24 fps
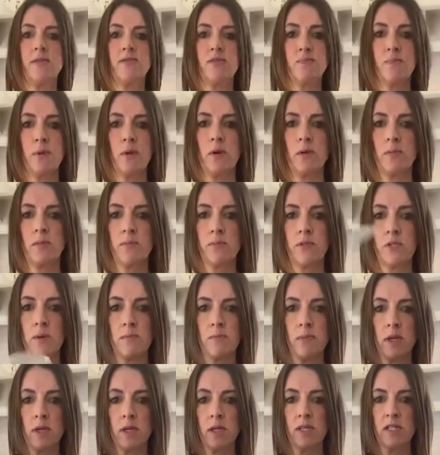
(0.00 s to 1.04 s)
of spoon,
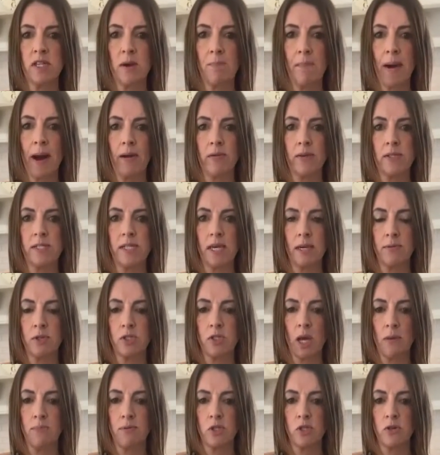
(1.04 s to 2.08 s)
something that's about the same
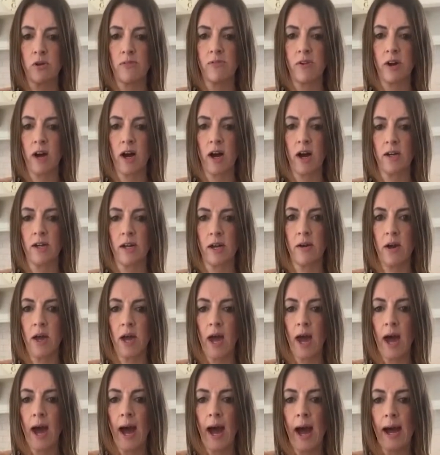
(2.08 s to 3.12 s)
shape as your avocado.
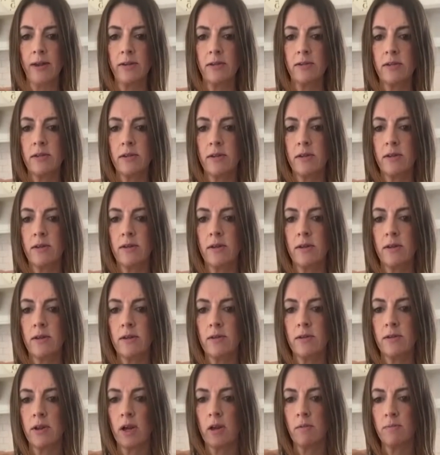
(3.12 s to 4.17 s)
And
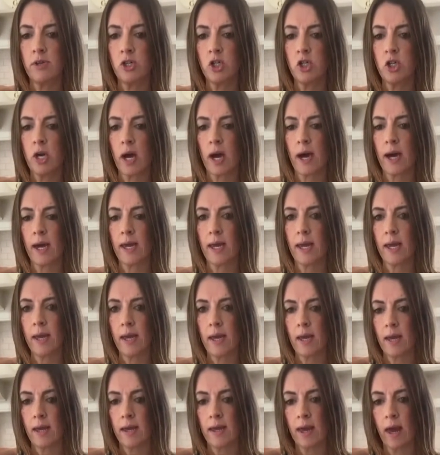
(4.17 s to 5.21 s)
don't be shy.
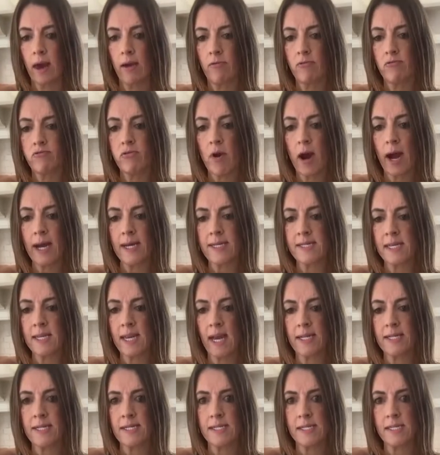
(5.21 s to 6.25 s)
Get right
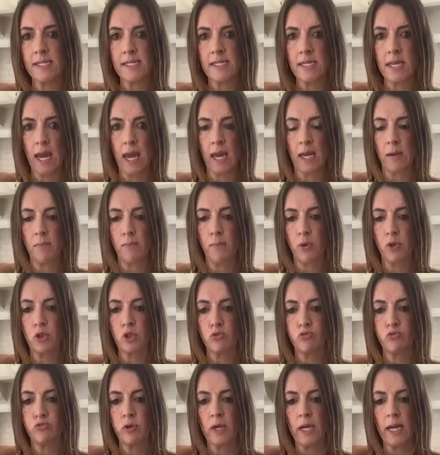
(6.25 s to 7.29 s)
against the skin, push
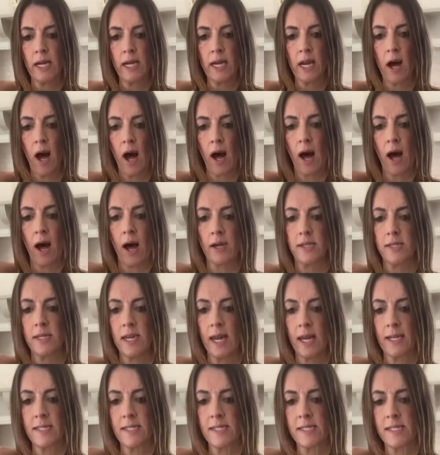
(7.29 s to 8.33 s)
really hard
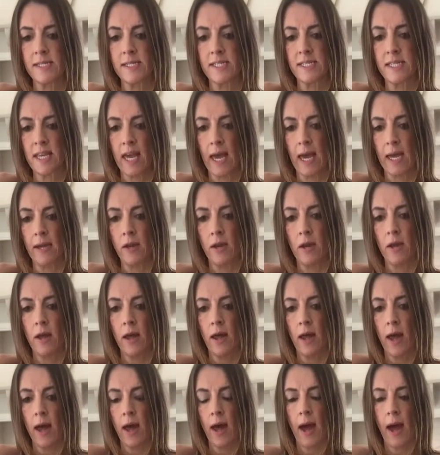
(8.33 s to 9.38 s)
against the skin,
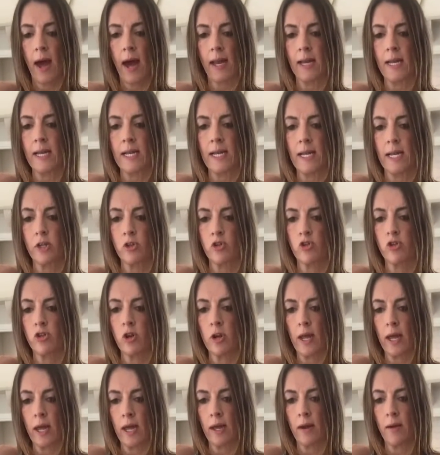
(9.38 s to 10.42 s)
and
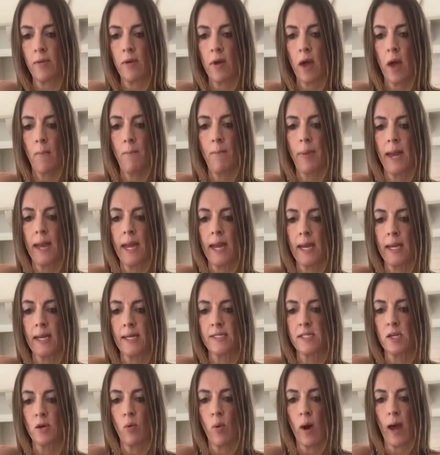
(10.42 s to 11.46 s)
literally peel
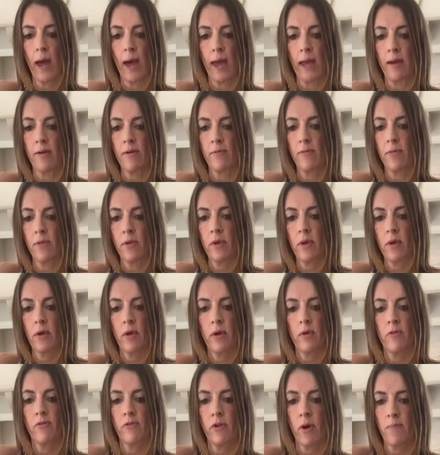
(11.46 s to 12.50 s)
it away
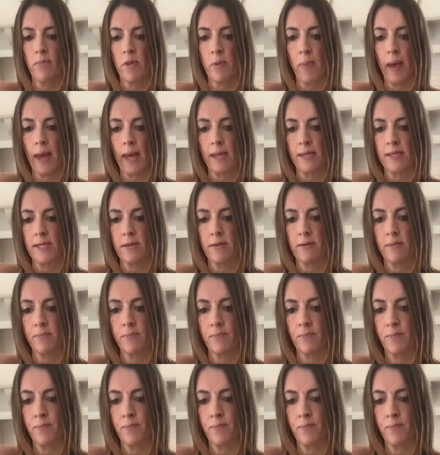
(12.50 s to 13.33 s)
from the base.